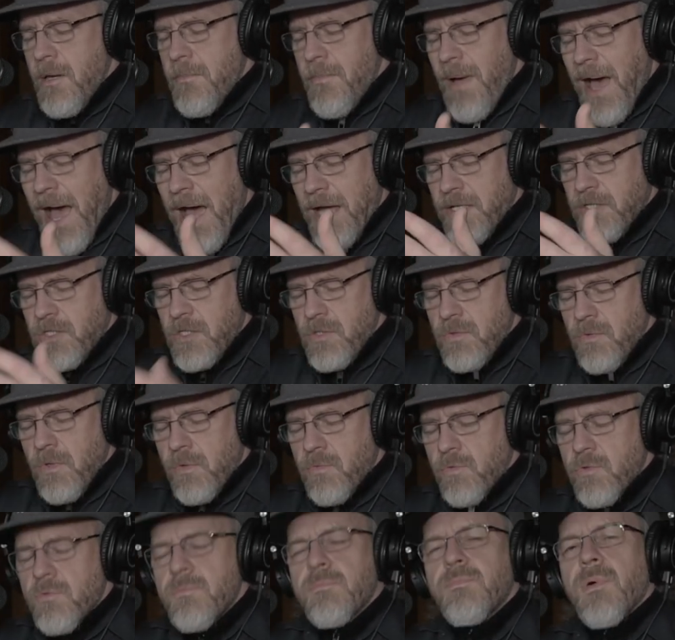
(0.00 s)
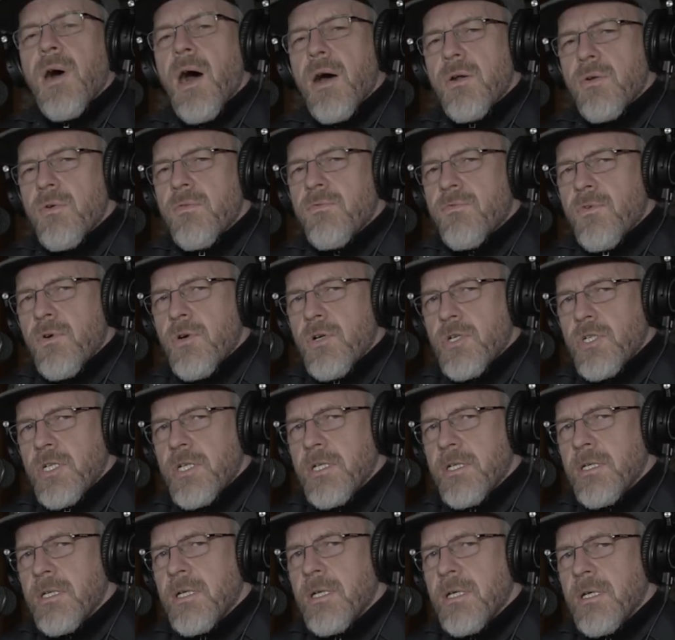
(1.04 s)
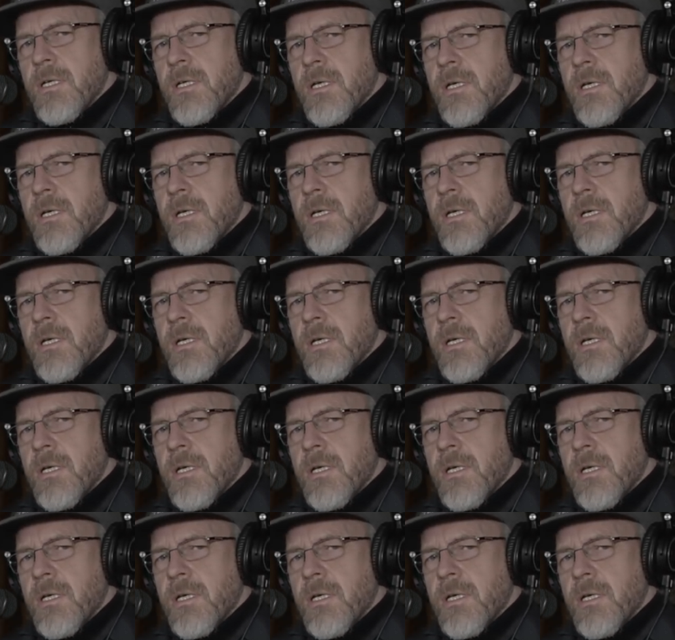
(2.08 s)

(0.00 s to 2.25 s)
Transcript: back to a rubato version,